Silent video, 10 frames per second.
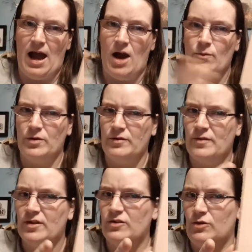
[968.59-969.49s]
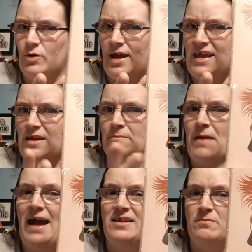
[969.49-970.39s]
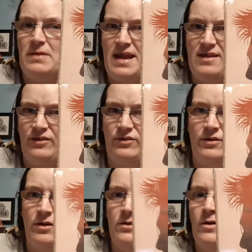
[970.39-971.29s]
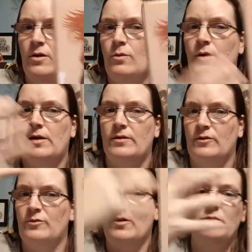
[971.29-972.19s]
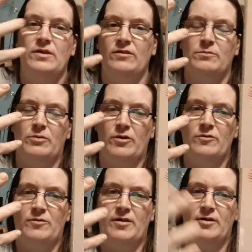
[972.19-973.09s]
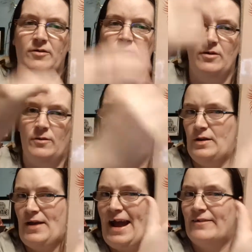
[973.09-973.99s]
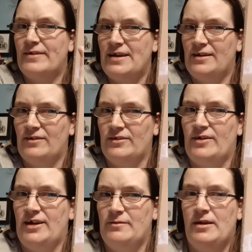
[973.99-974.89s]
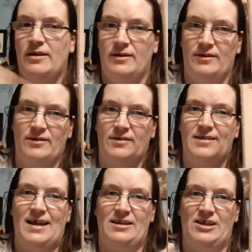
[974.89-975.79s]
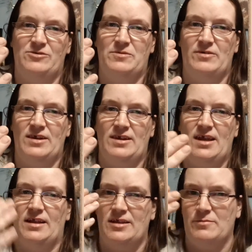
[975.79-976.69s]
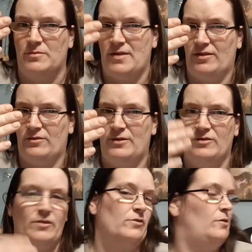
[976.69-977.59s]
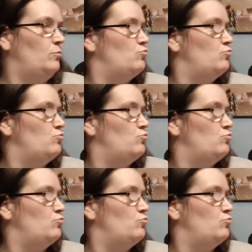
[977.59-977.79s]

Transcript: I wonder if they're going to do a companion piece where it's Voldy's profile with Harry inside, because that should be really neat, like you put them next to each other, so,